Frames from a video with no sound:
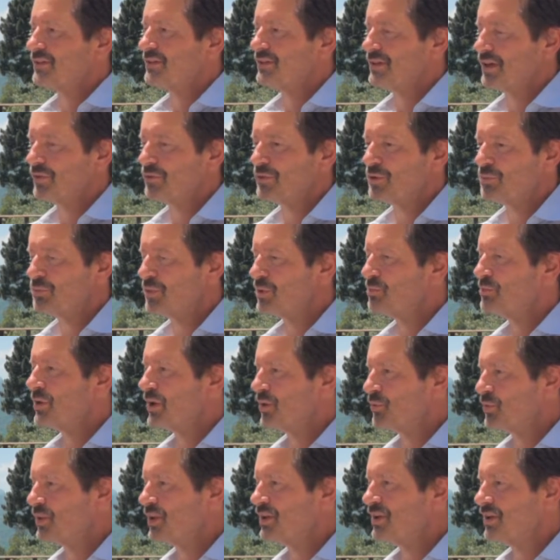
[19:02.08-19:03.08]
Uh, I would spend
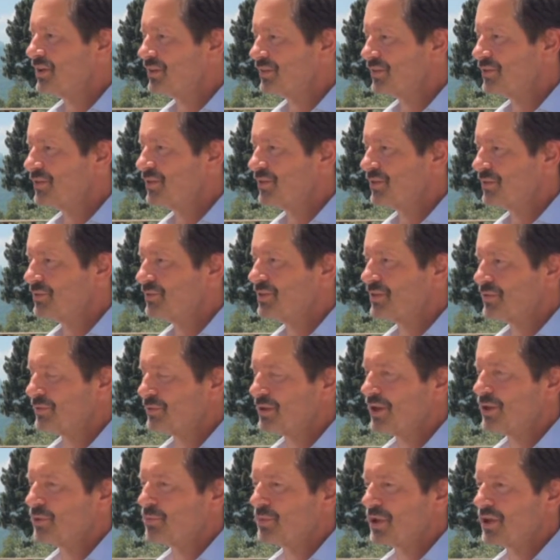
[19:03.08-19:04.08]
my weekends, gen-
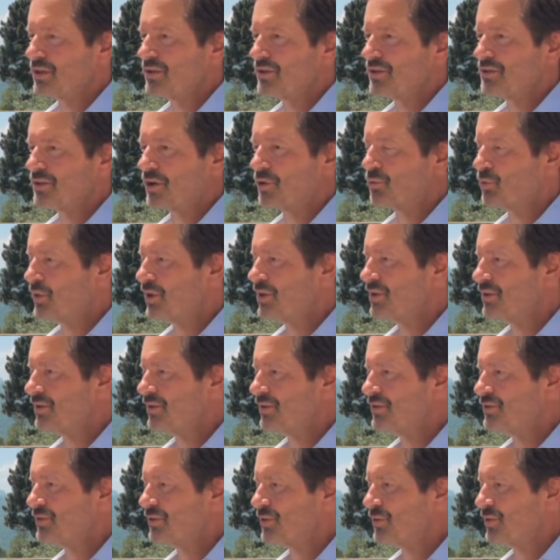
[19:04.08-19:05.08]
take about an entire
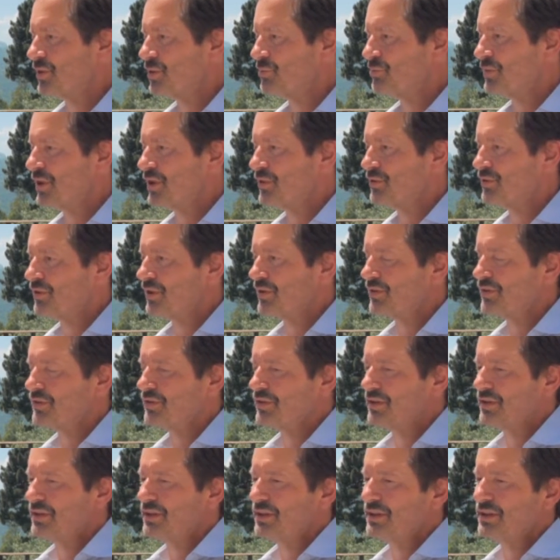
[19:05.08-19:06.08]
weekend to generate a
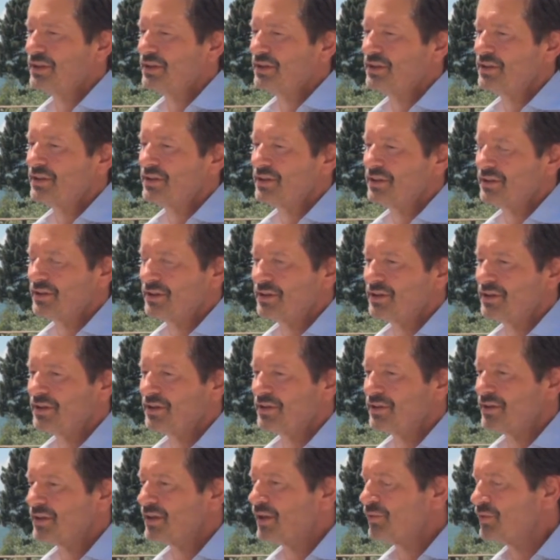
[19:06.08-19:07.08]
matrix,
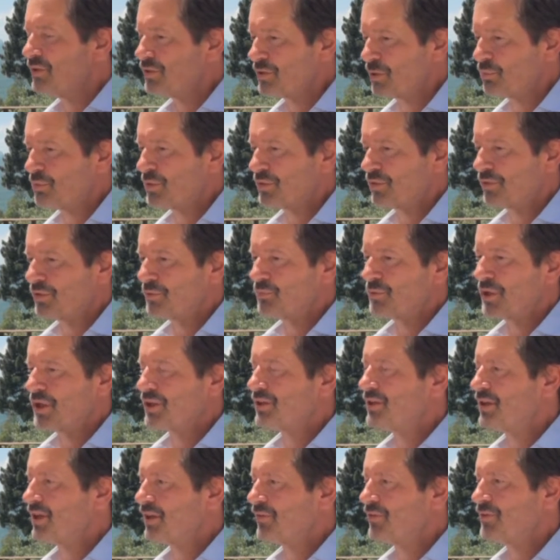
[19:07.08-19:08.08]
and then I would dump it on
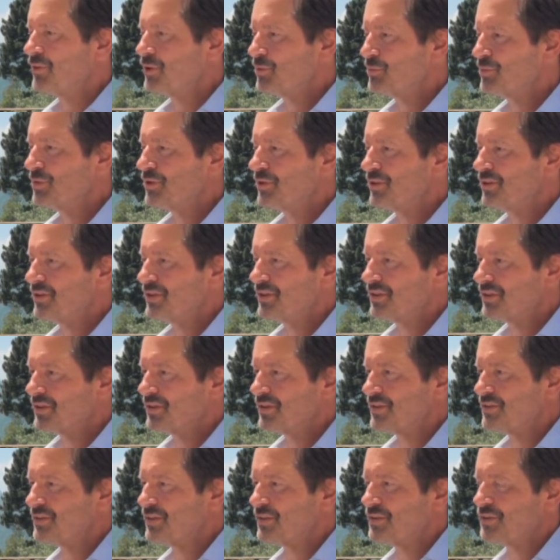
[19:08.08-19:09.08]
Mike Yaffe to put it
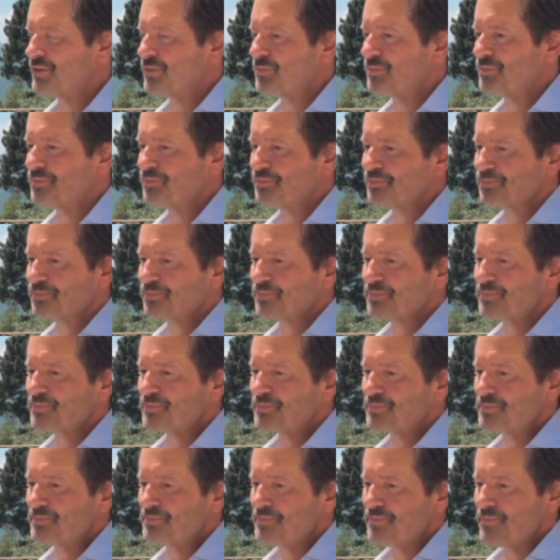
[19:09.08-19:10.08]
into the system.
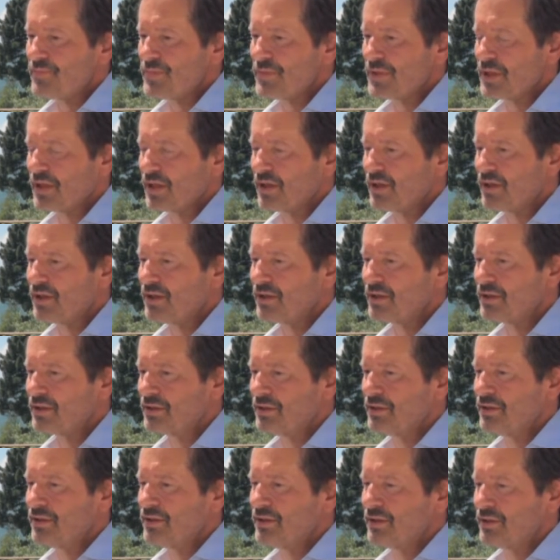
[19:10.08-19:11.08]
Uh,
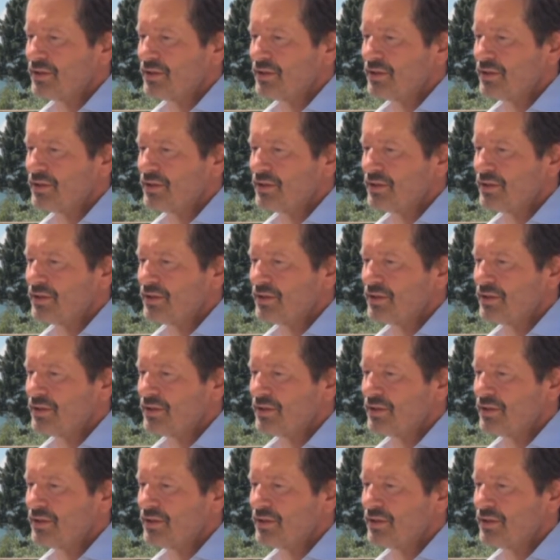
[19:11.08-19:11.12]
